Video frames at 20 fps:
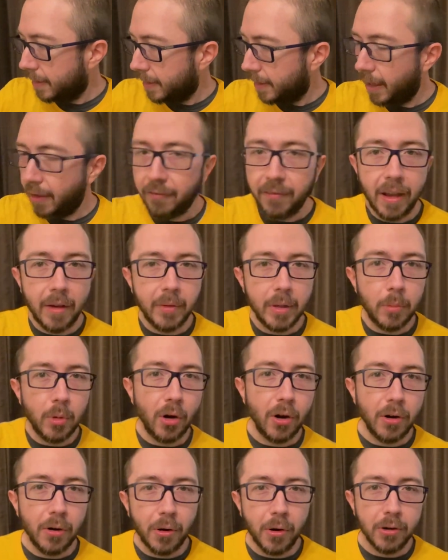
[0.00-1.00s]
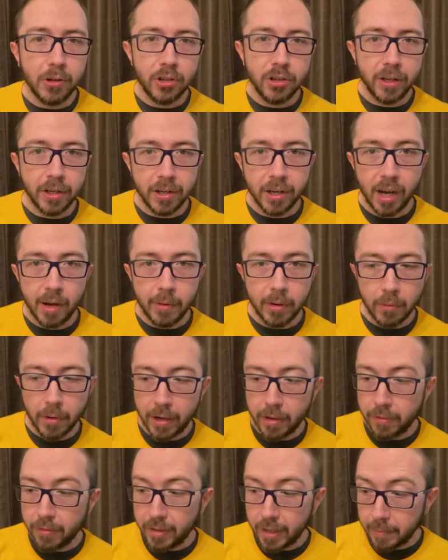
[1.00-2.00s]
at Family Mart are Shin Kamen
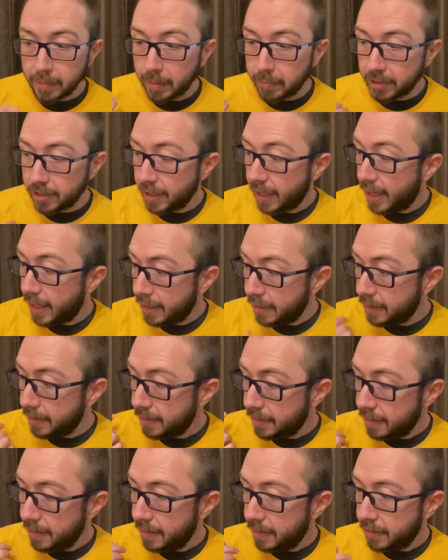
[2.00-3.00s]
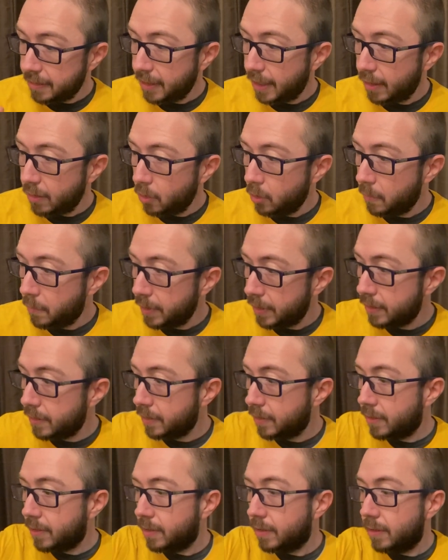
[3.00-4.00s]
Rider themed. I'm sad that
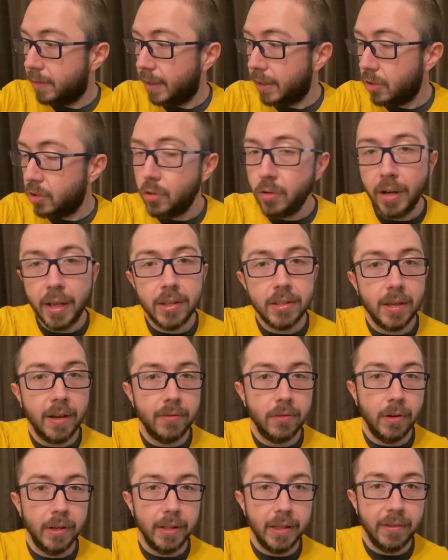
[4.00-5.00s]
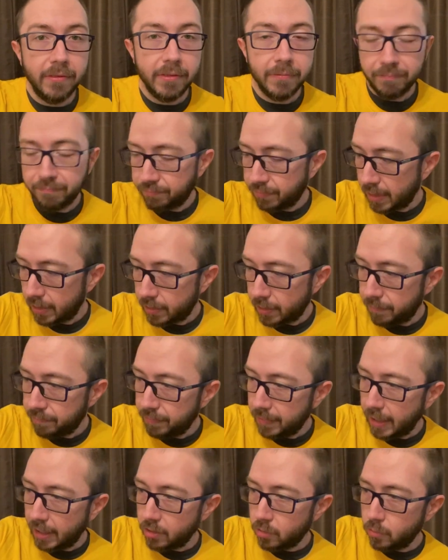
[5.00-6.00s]
opens like two days after I leave. So
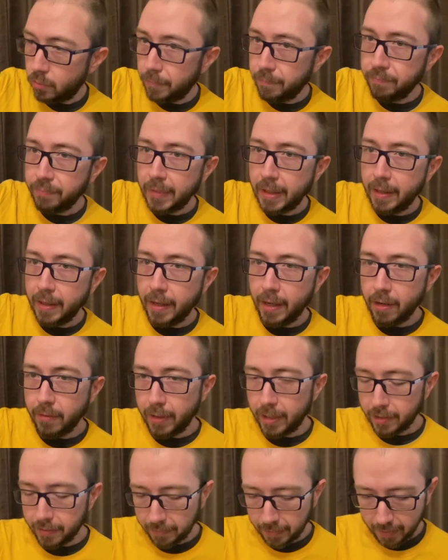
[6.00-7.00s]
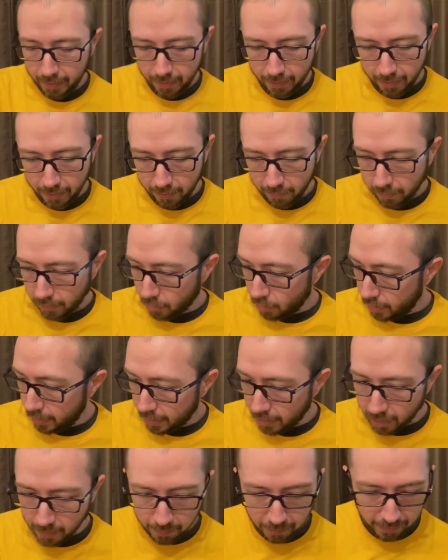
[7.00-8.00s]
that's cool. Anyways, I'm gonna try a
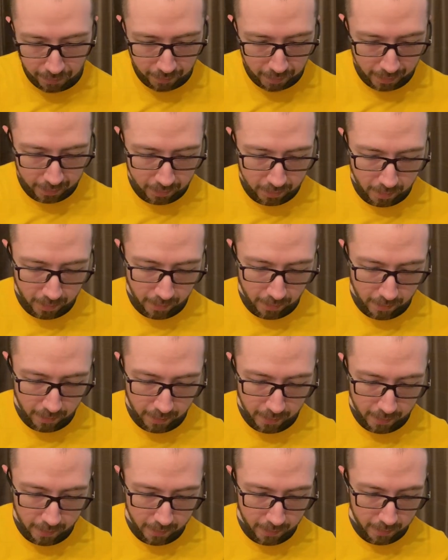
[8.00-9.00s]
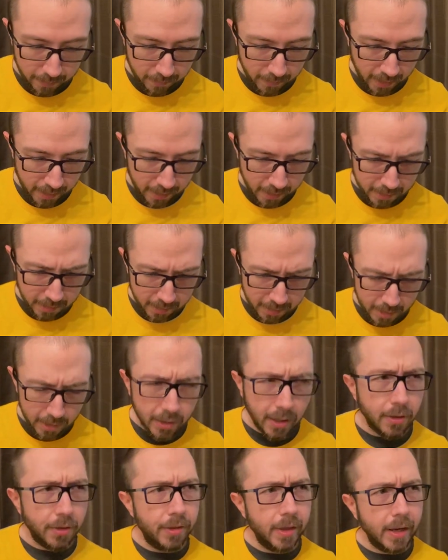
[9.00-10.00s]
couple of things here. Um, I got these,
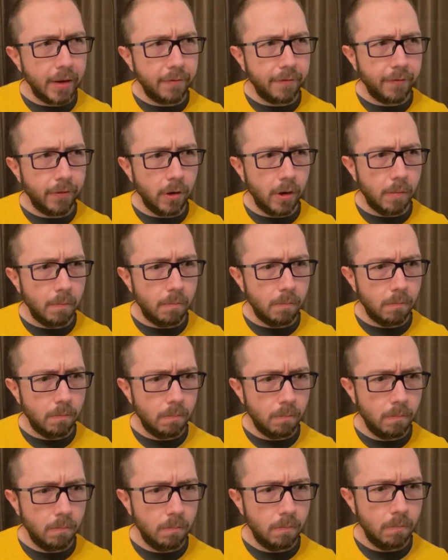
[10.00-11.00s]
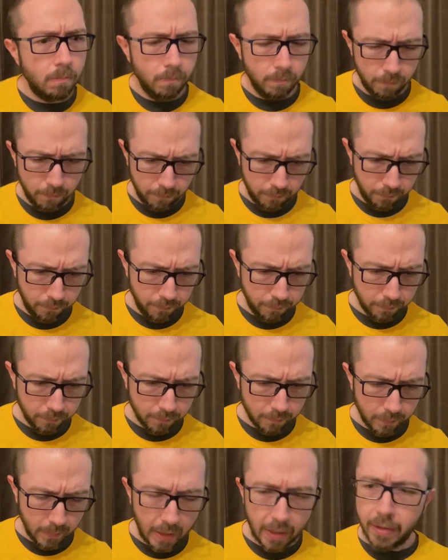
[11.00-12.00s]
I think, from,
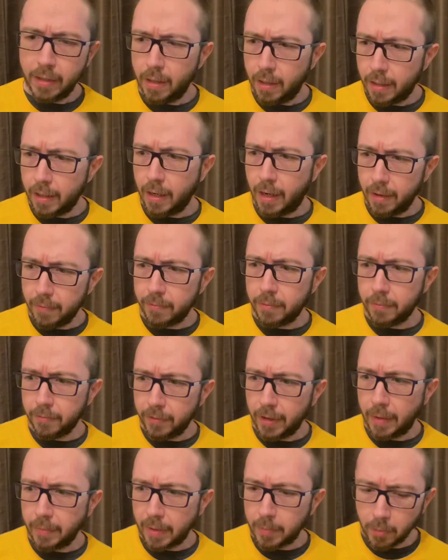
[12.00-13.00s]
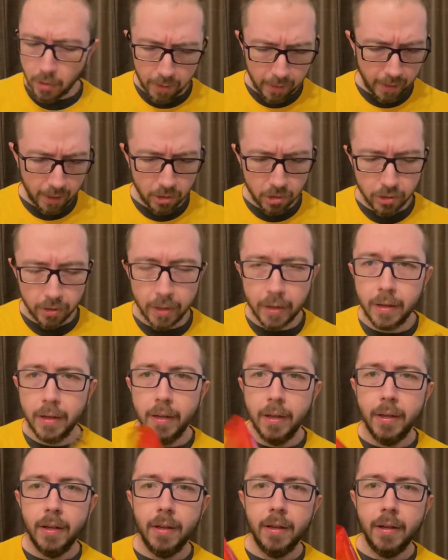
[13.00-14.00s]
I think I got them from Family Mart, actually.
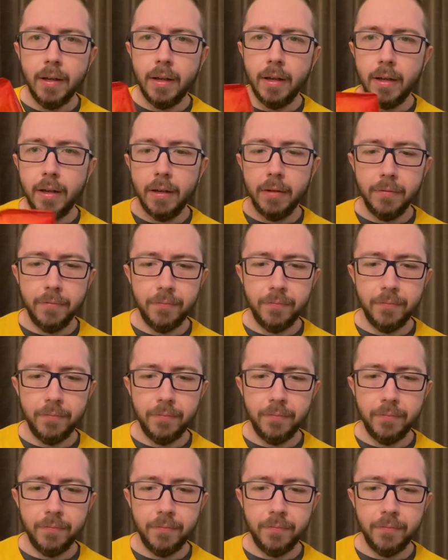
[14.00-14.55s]
Uh,